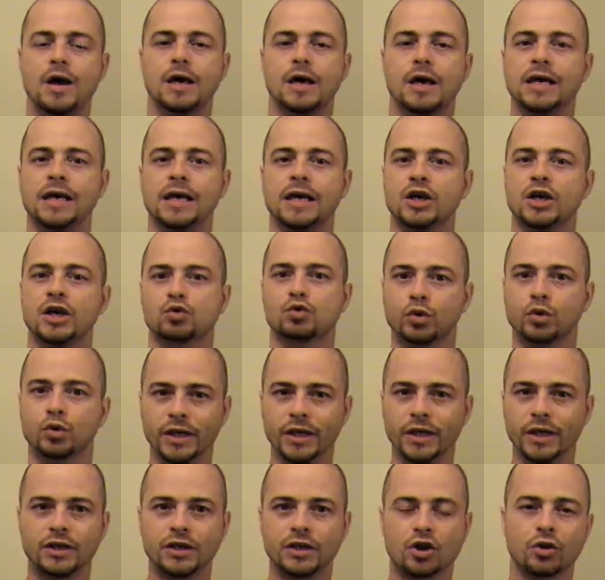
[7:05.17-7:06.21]
He has
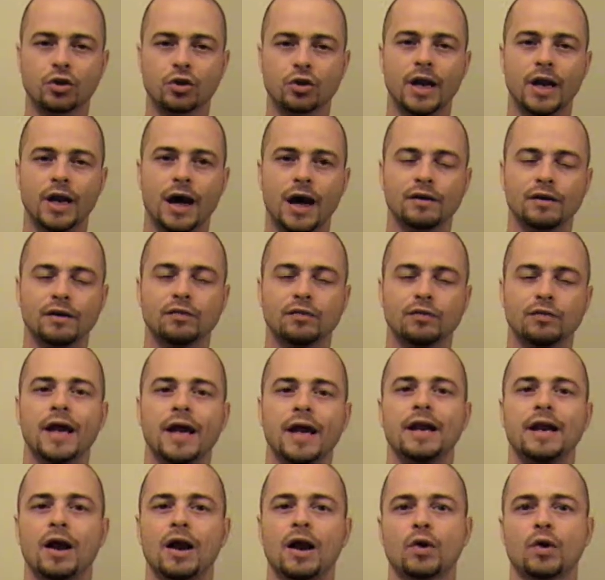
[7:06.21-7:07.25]
really turned it on of
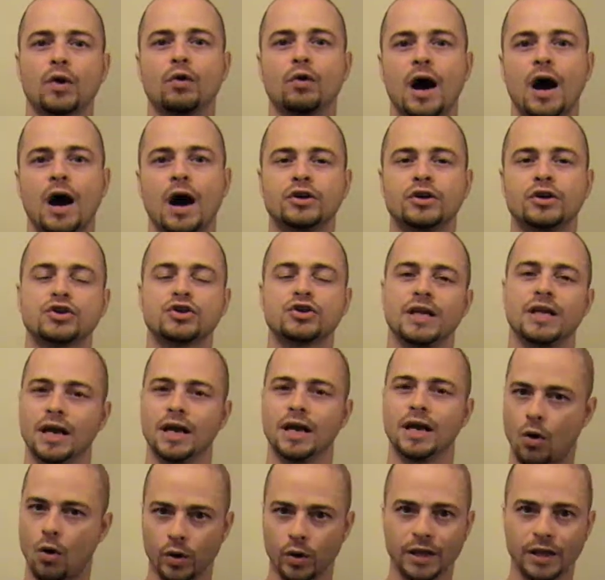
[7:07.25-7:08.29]
late. Aaron Rodgers and he
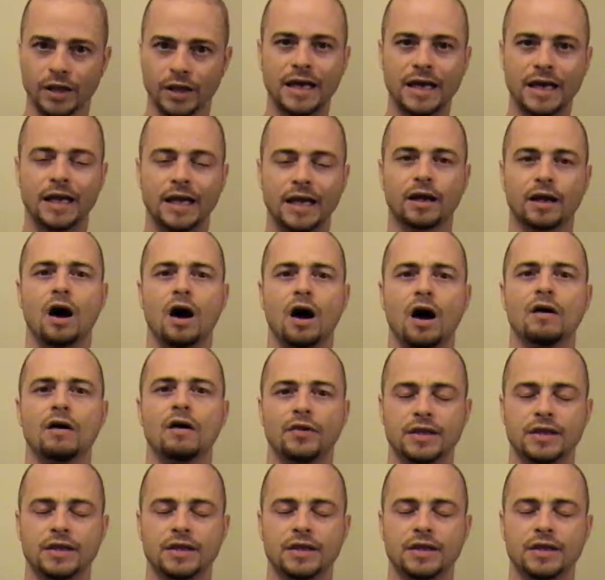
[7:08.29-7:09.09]
are really hitting it off.